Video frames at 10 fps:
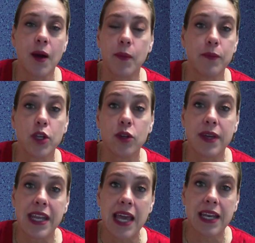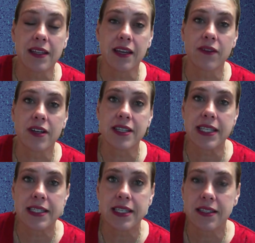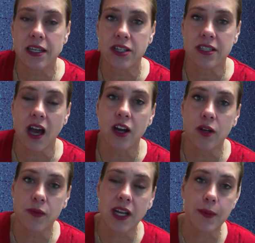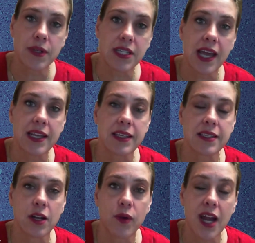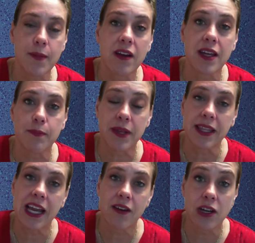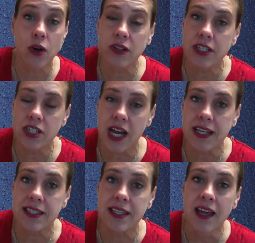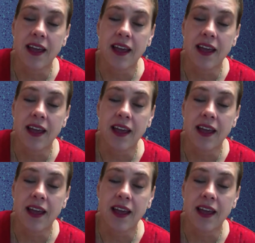immune-mediated liver diseases such as autoimmune hepatitis or primary biliary cholangitis.